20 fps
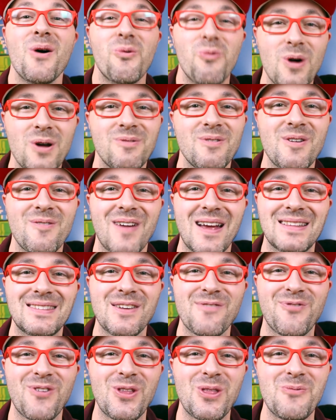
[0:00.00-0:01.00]
Would we rent
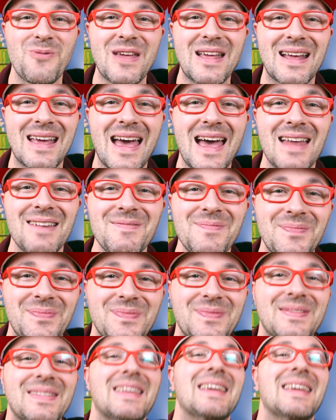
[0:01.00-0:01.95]
it for the weekend?